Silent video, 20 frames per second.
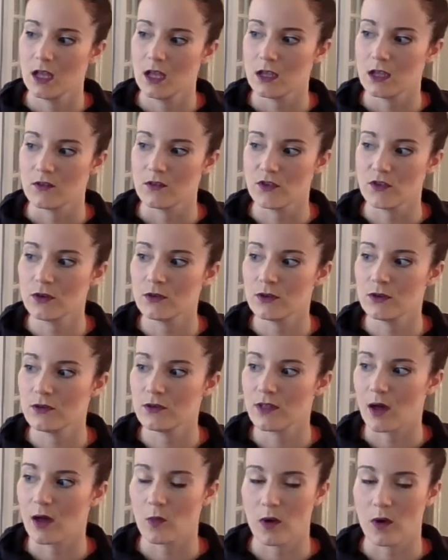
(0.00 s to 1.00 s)
If you knew
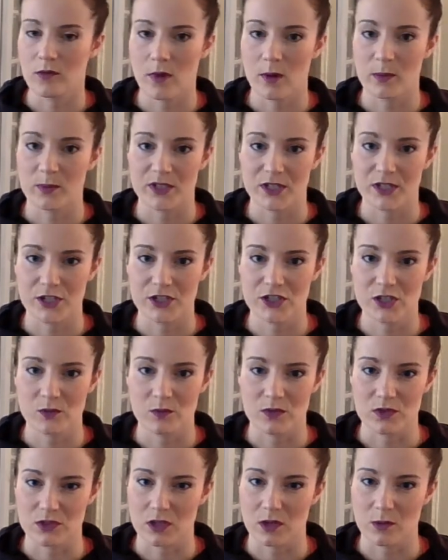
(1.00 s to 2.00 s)
that one repetition
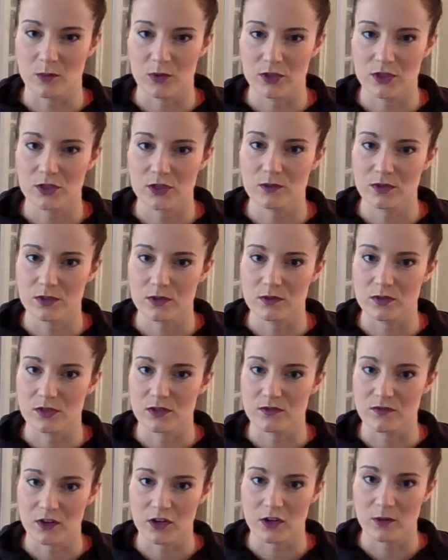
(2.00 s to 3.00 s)
was going to put you into
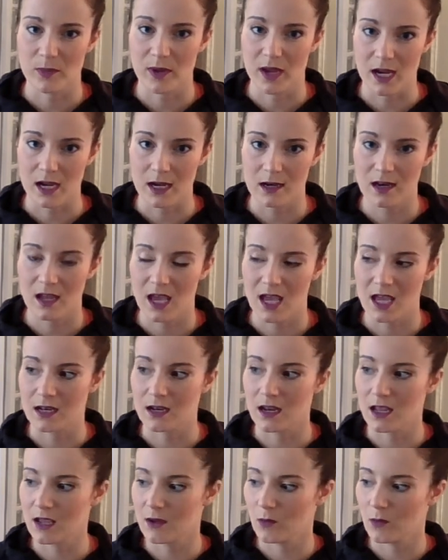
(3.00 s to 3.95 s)
severe pain, and